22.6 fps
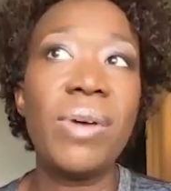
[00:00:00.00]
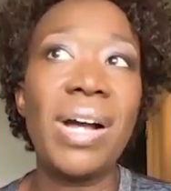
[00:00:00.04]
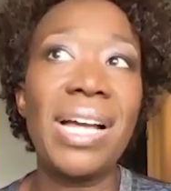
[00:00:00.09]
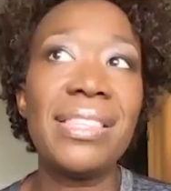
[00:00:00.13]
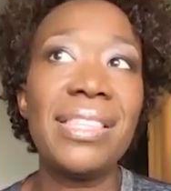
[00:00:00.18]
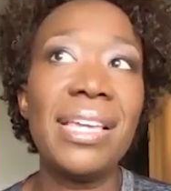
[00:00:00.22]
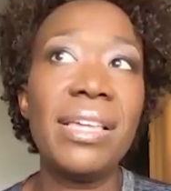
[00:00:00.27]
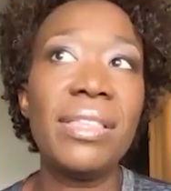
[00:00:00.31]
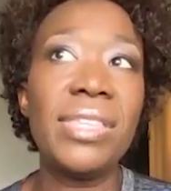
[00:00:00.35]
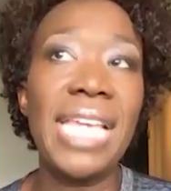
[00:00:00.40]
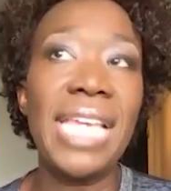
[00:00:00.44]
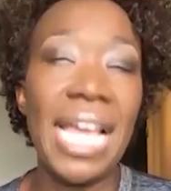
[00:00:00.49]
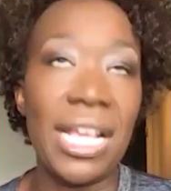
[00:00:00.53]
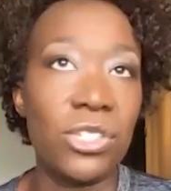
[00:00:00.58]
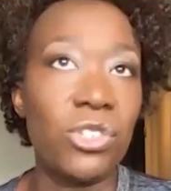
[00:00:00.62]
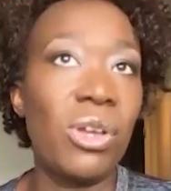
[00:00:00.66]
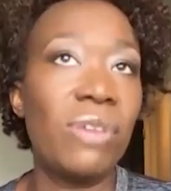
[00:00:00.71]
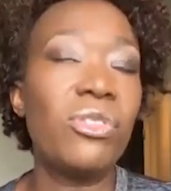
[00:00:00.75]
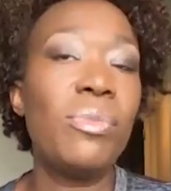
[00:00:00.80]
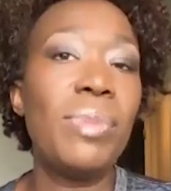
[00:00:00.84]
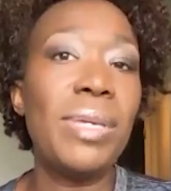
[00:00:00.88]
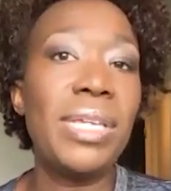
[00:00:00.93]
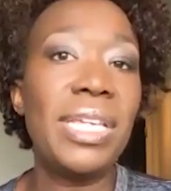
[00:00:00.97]
I think, yes, you
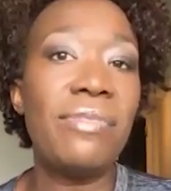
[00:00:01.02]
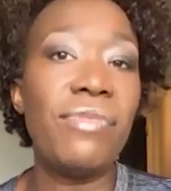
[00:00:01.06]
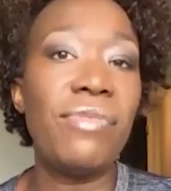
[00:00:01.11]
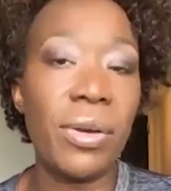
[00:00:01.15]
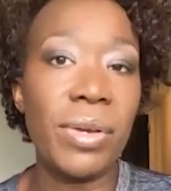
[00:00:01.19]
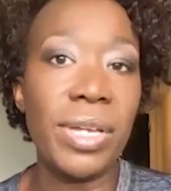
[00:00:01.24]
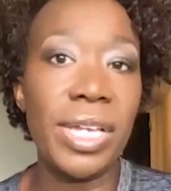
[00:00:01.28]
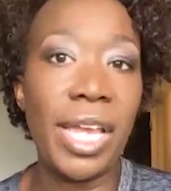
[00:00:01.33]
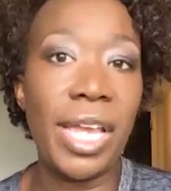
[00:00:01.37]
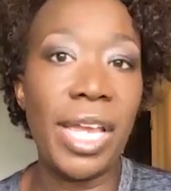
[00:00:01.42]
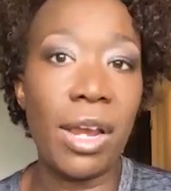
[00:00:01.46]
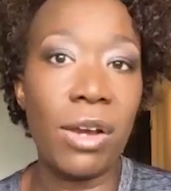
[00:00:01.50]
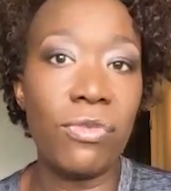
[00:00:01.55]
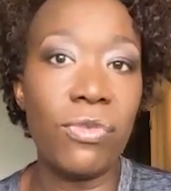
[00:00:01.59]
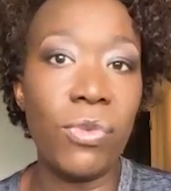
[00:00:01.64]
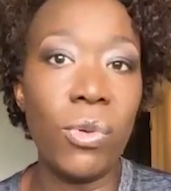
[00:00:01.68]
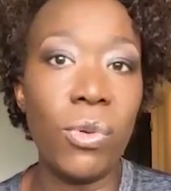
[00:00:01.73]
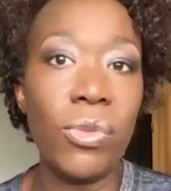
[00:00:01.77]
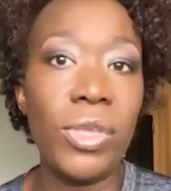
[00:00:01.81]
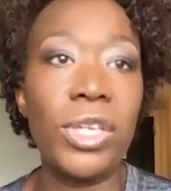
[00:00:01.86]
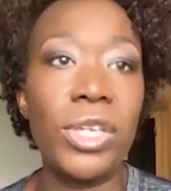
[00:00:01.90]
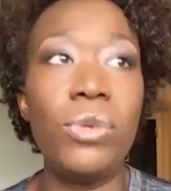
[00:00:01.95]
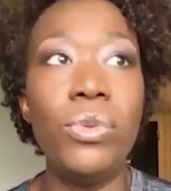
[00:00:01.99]
have to be very
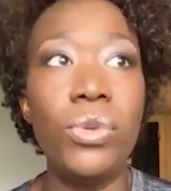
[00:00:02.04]
careful that you